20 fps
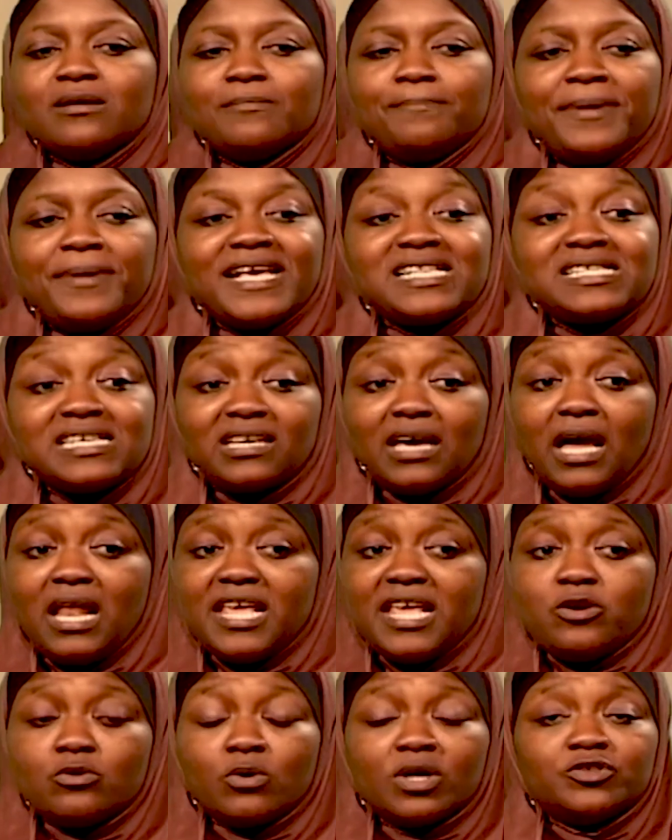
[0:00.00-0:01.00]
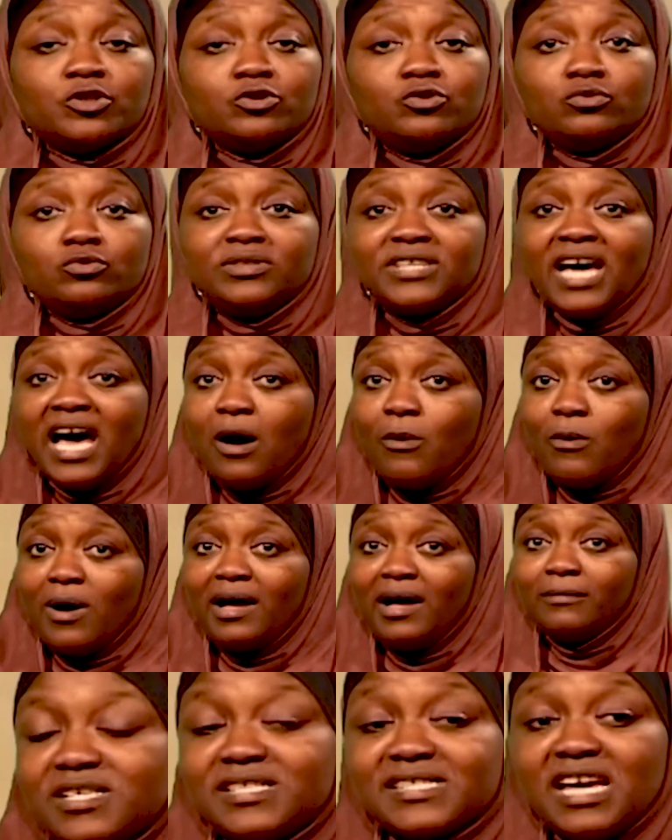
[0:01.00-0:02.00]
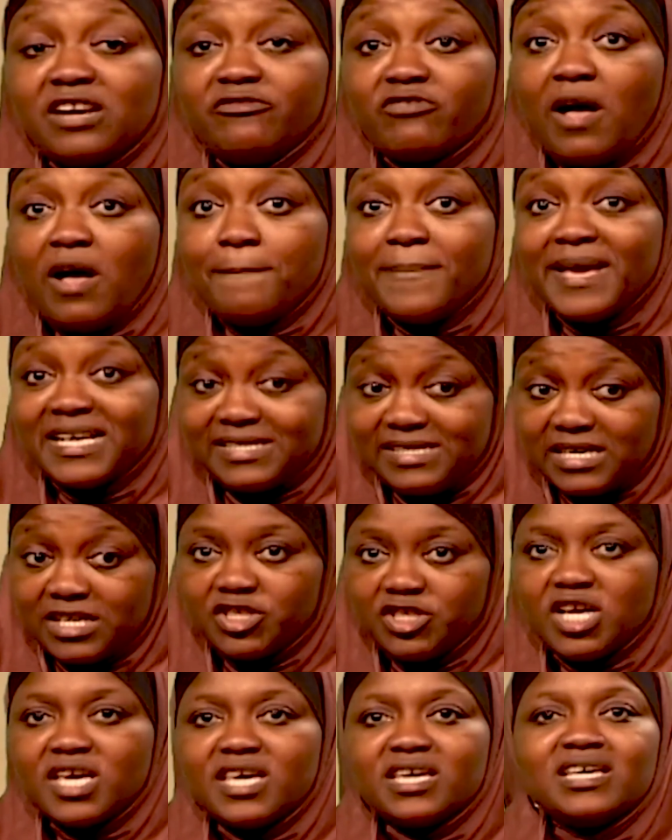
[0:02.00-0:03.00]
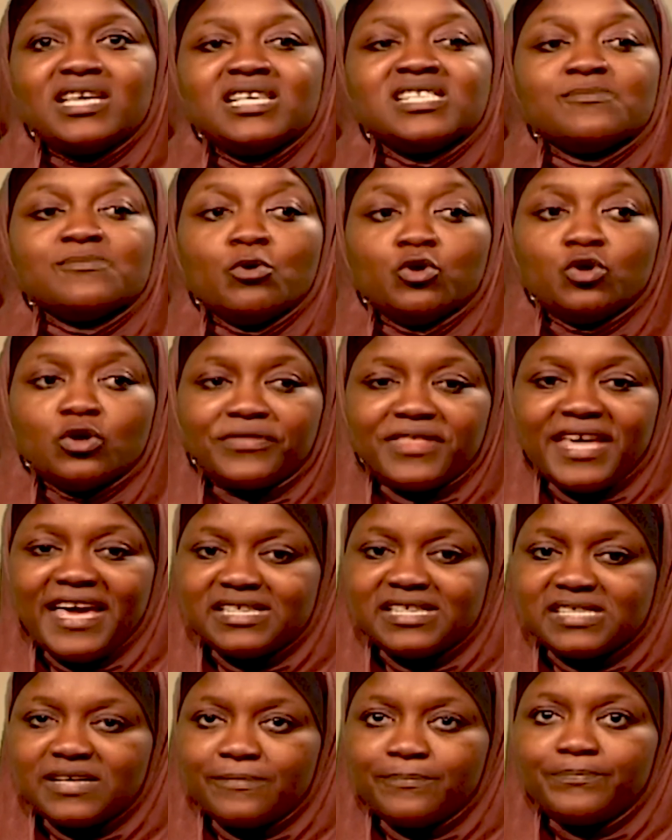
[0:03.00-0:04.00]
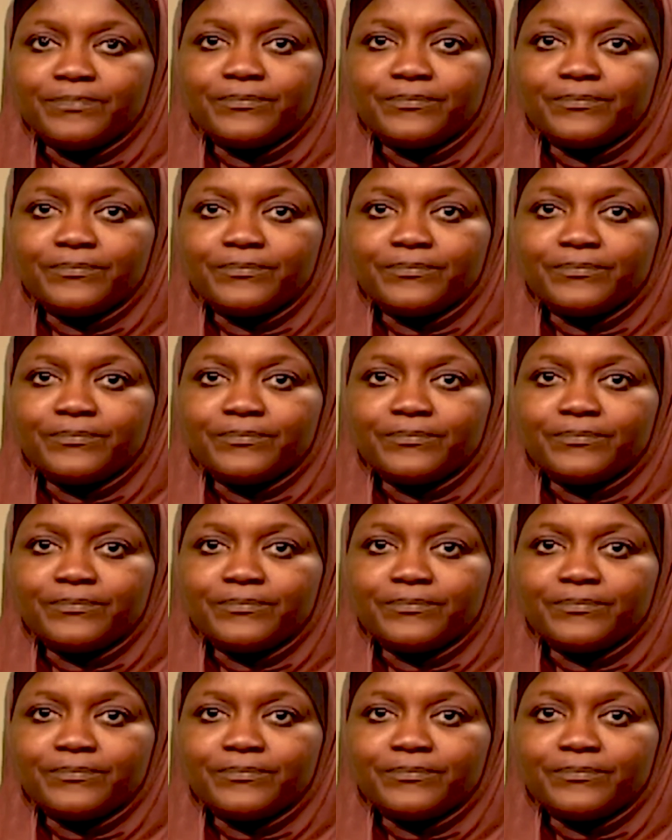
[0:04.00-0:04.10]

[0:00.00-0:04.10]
Basically, you want to do dawah. The central message is monotheism.